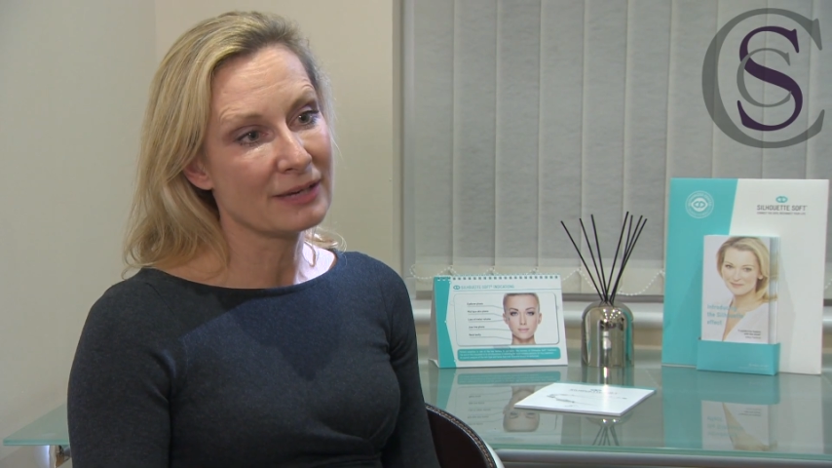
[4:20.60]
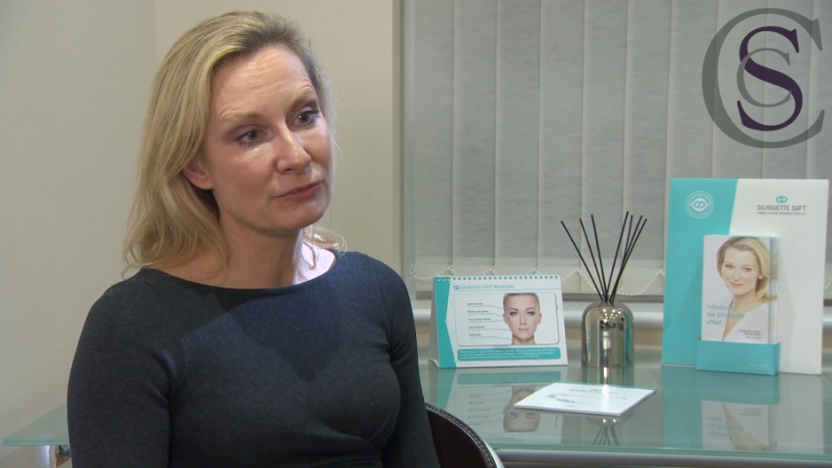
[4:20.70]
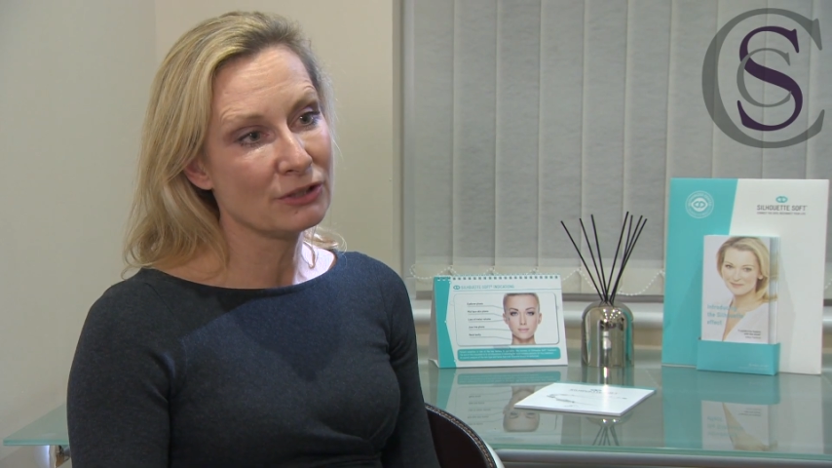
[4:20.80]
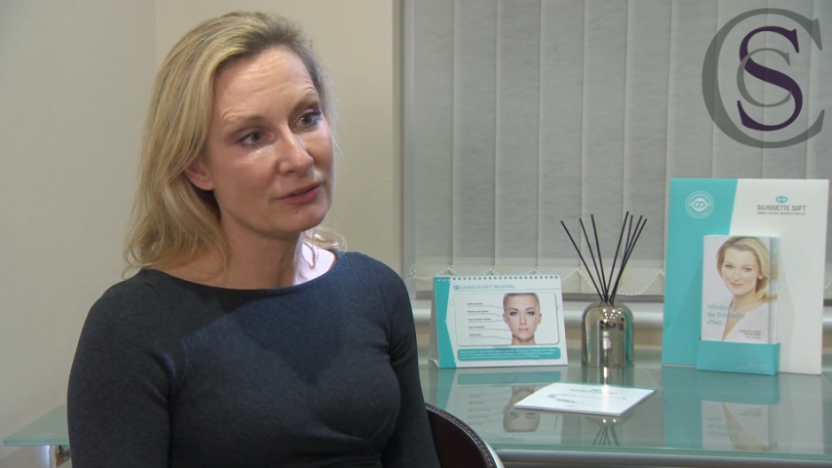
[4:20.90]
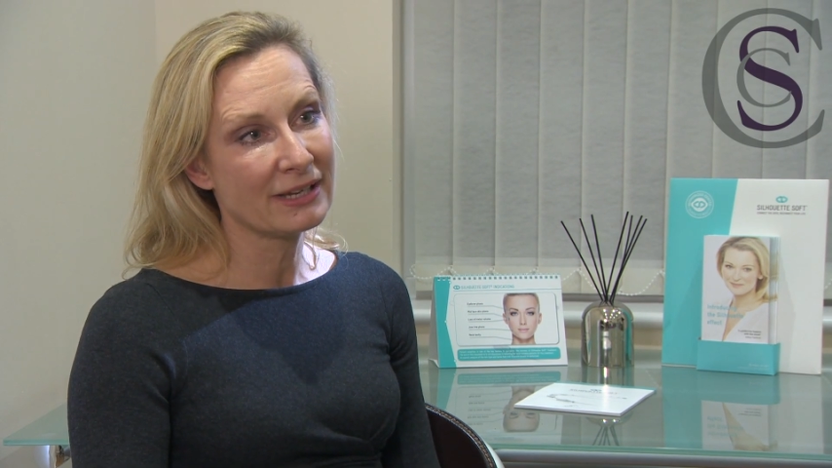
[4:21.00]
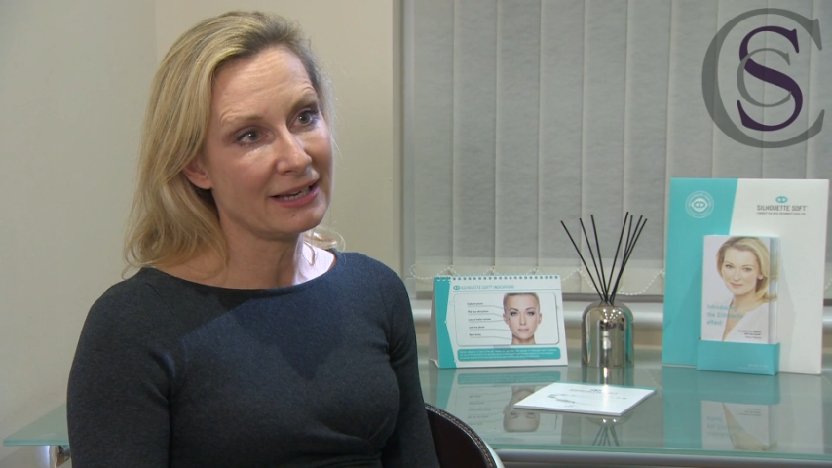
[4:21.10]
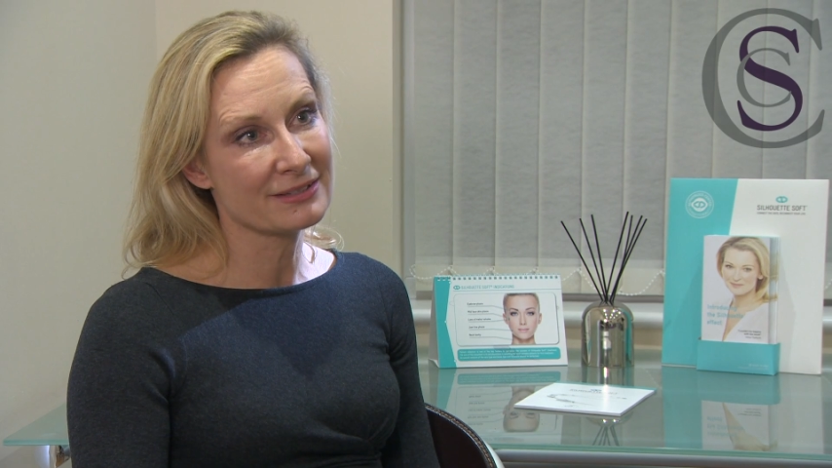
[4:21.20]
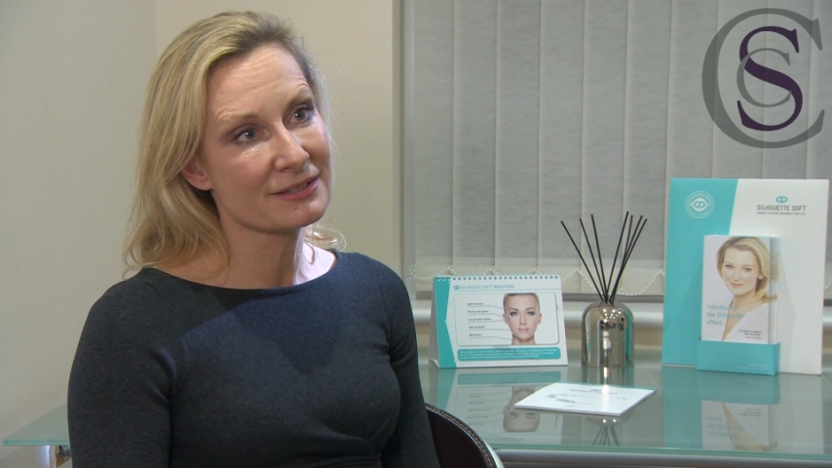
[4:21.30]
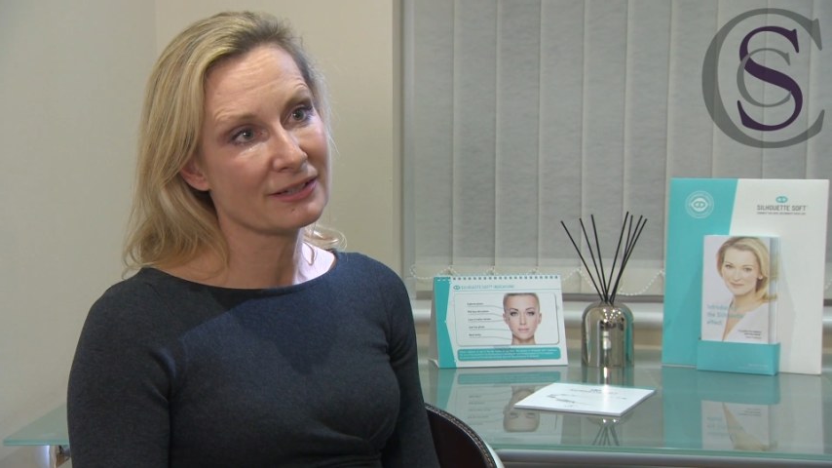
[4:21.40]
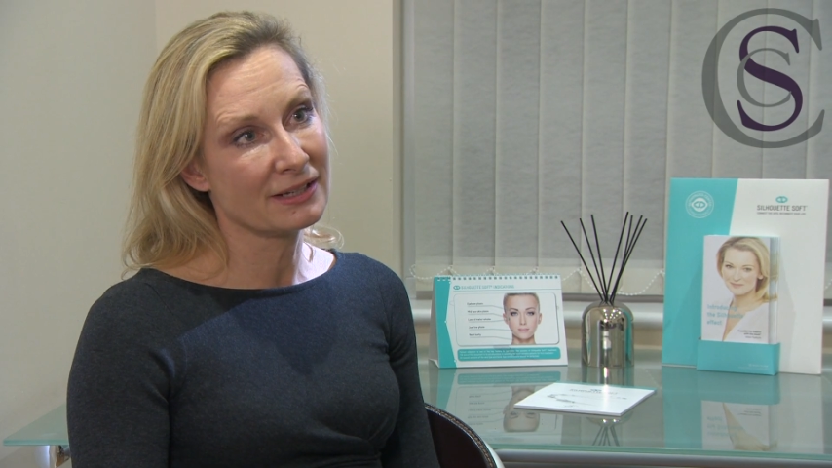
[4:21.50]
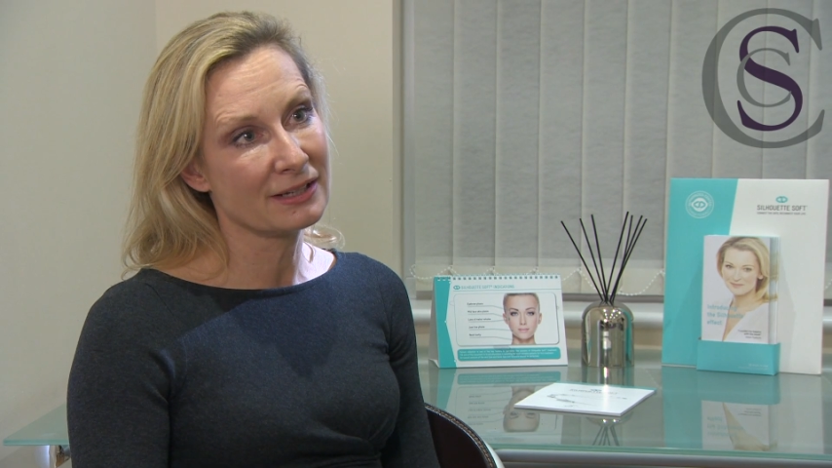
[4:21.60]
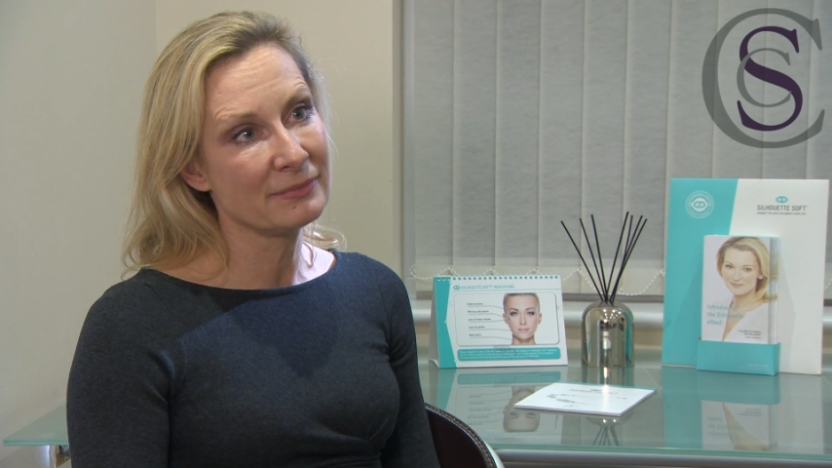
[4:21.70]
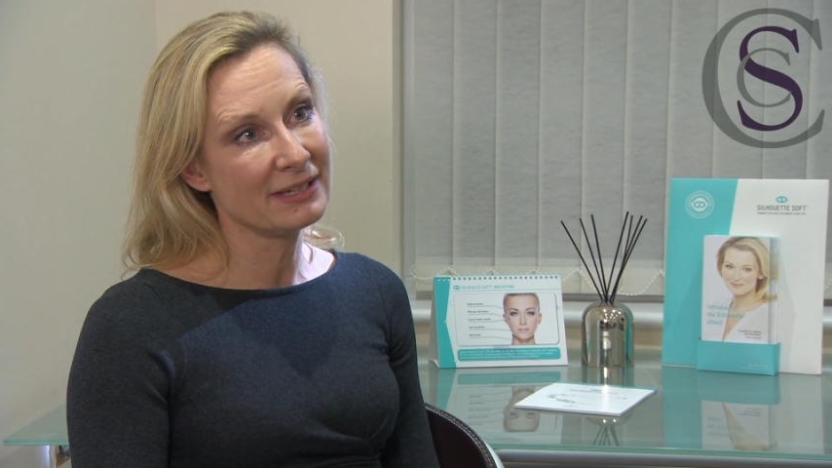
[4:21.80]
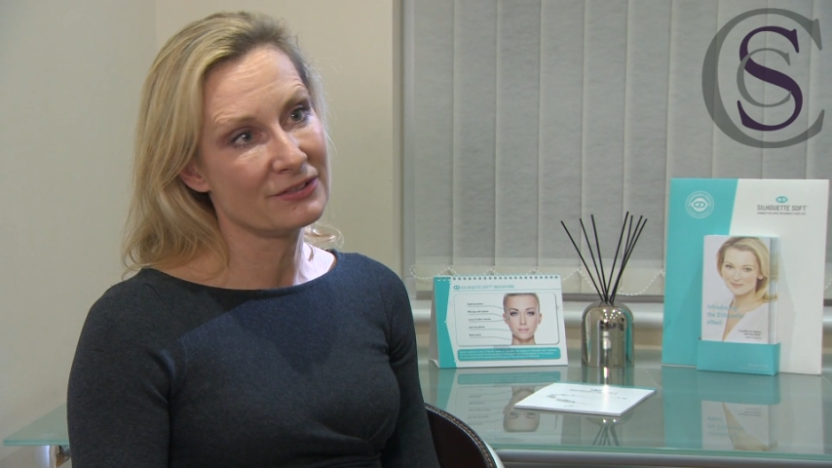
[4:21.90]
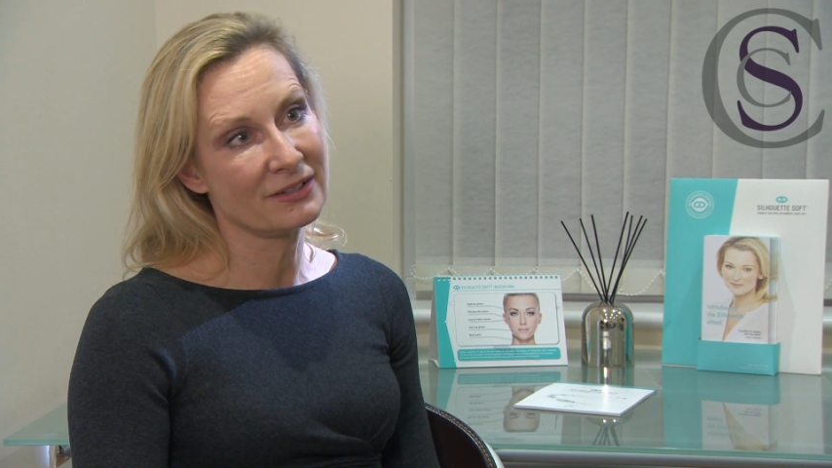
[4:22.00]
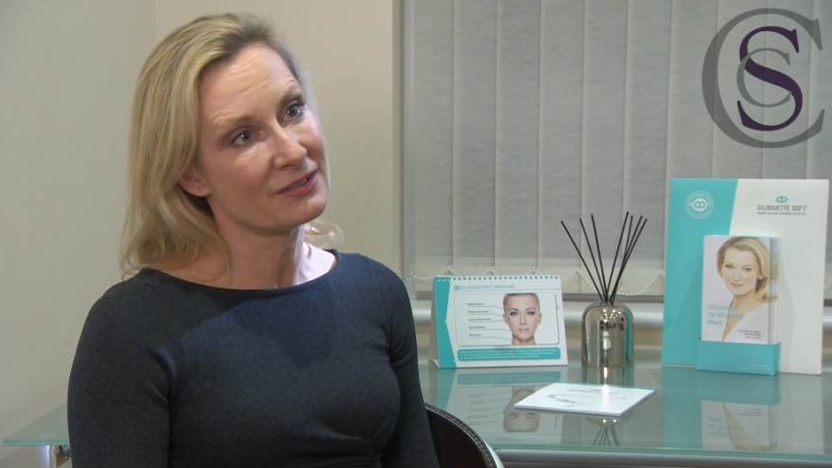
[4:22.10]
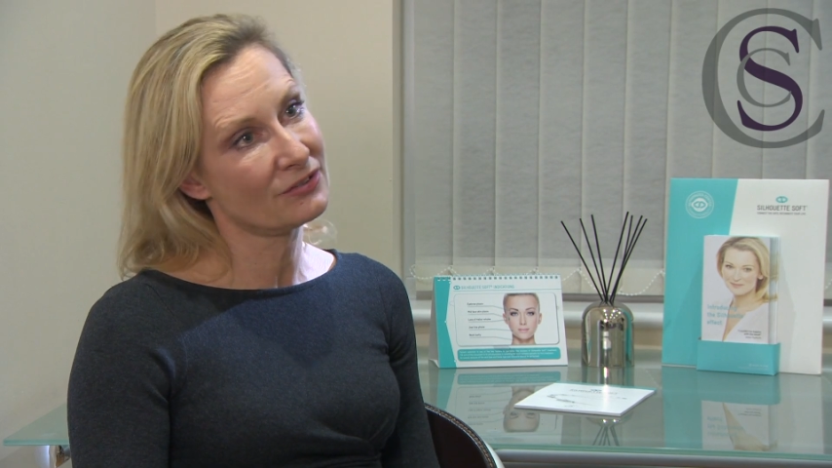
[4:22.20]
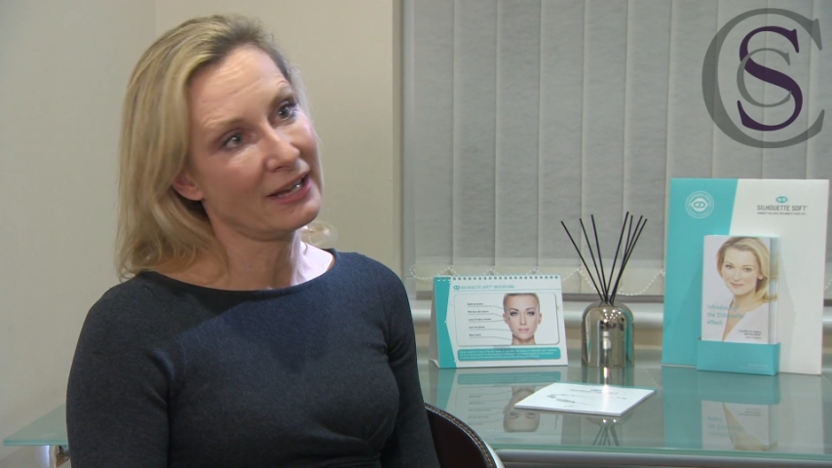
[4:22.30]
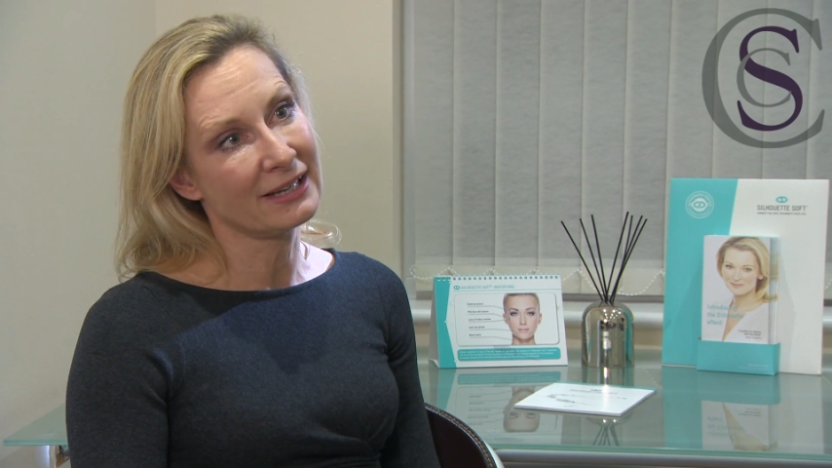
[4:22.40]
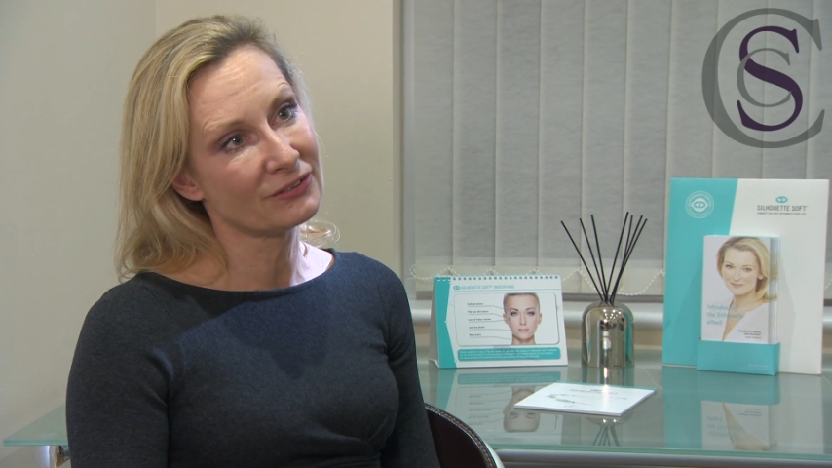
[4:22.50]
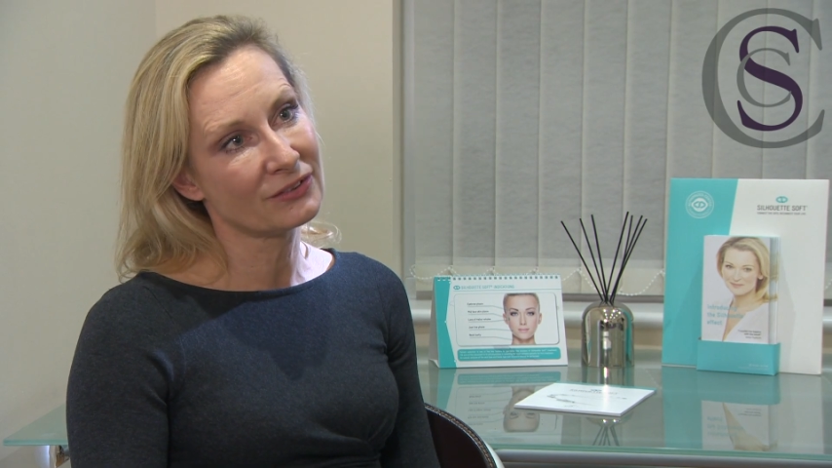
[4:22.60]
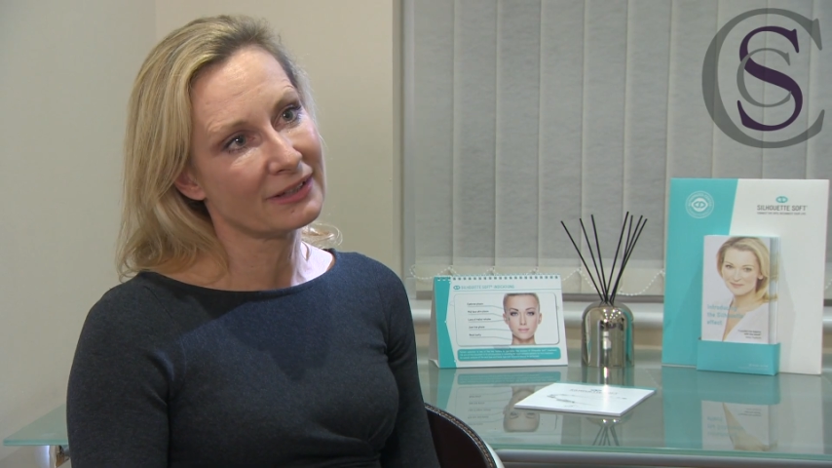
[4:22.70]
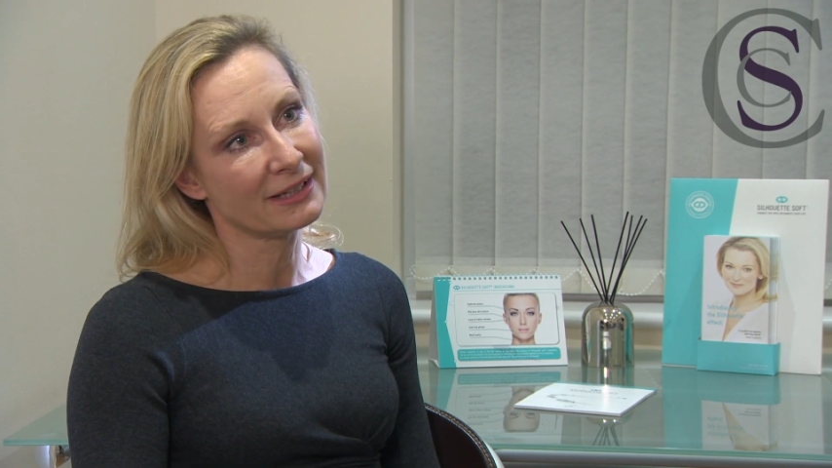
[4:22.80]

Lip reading: You get an immediate change